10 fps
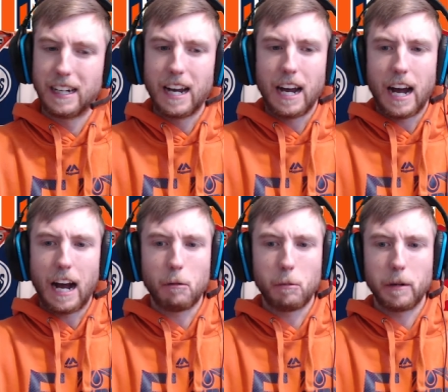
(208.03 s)
I
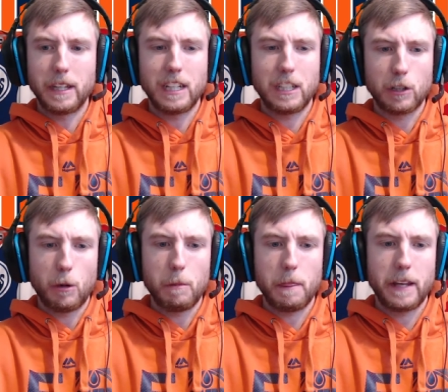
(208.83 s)
really
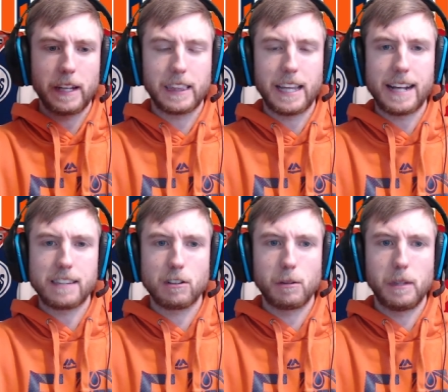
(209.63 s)
don't think that's
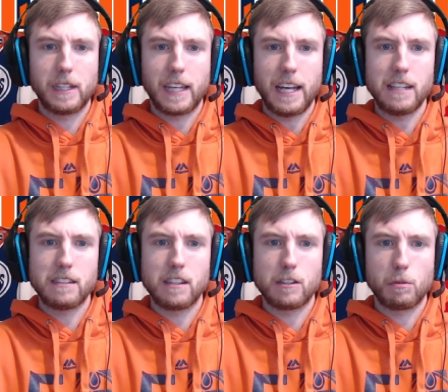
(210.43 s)
going to be the case.
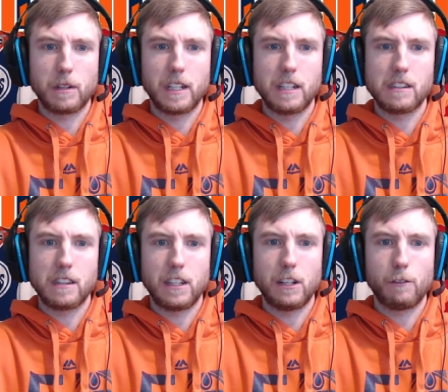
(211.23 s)
This really isn't
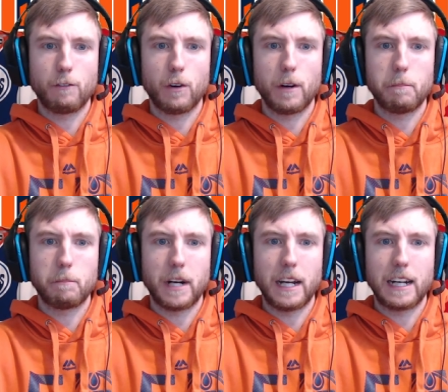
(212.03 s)
the year for it.
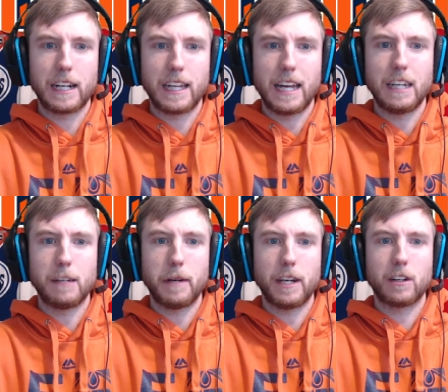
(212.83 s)
But again,
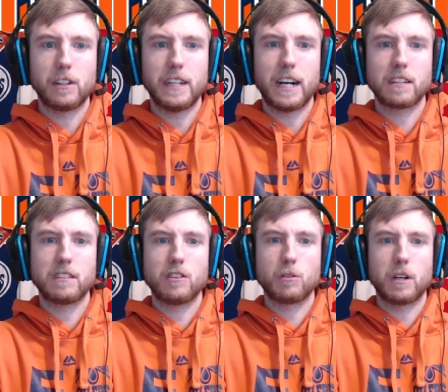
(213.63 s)
depending on taxi
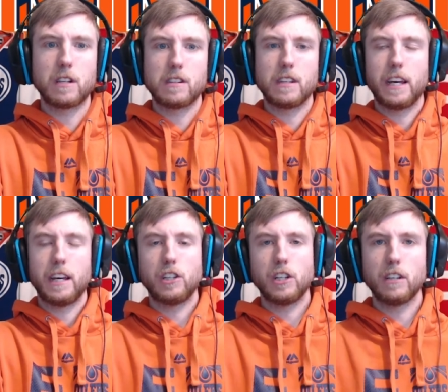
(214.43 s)
squads in
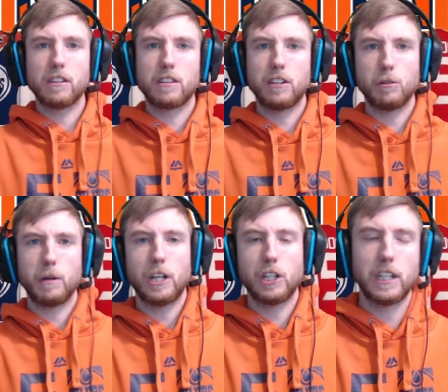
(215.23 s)
the AHL
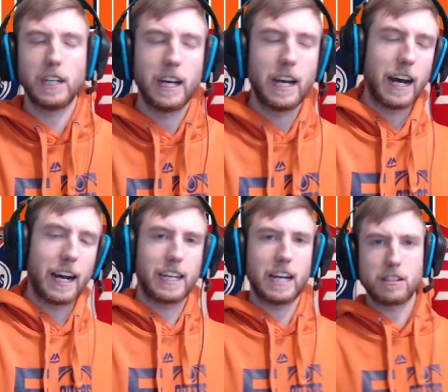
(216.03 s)
situation, I
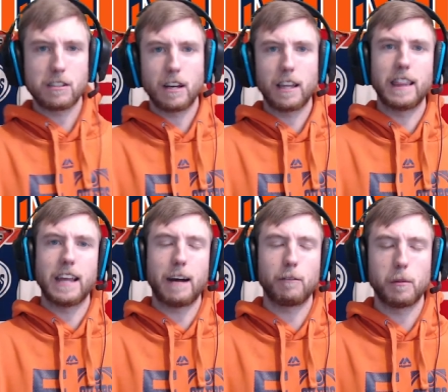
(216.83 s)
guess
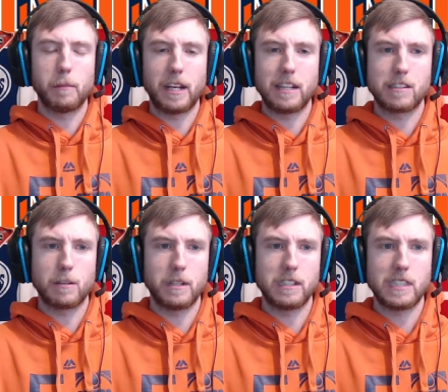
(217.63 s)
that remains to
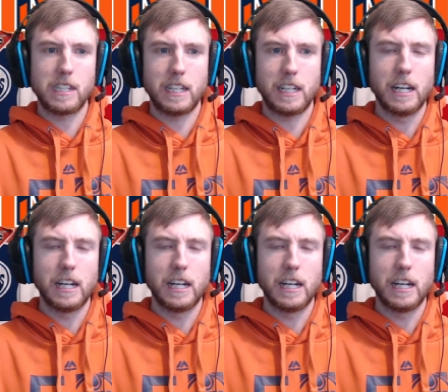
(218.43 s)
be seen.